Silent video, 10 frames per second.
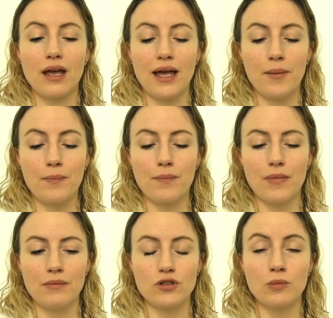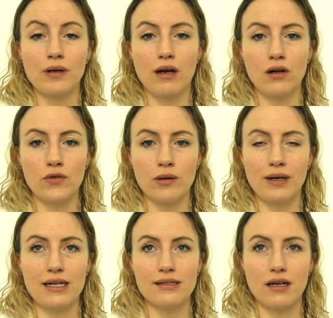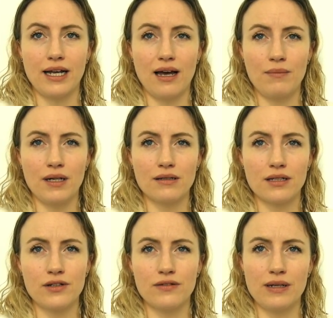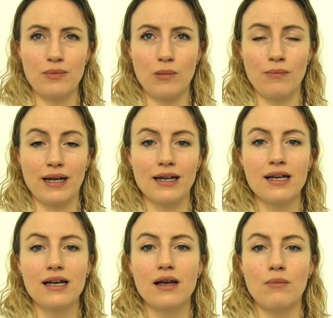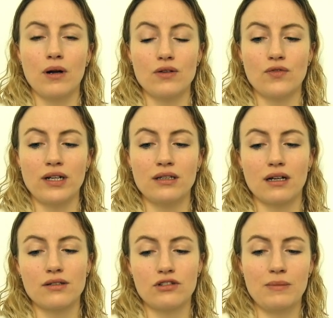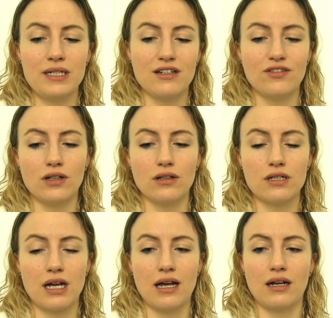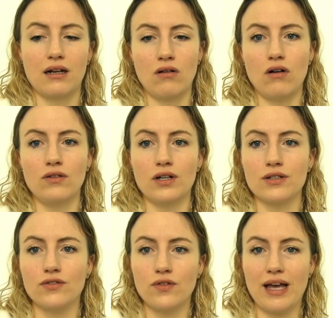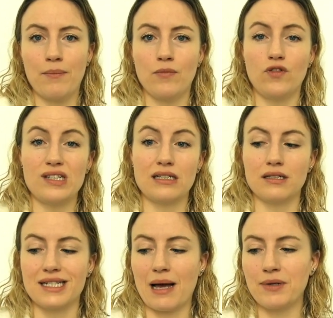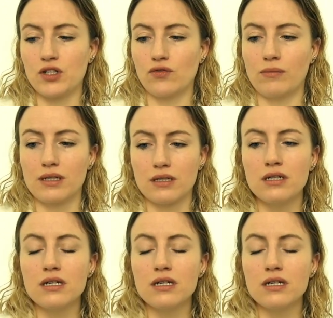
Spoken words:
I'm jumping all over the place. I had been exclusively pumping, but I was finding that extremely difficult and had an awful lot of physical damage from it,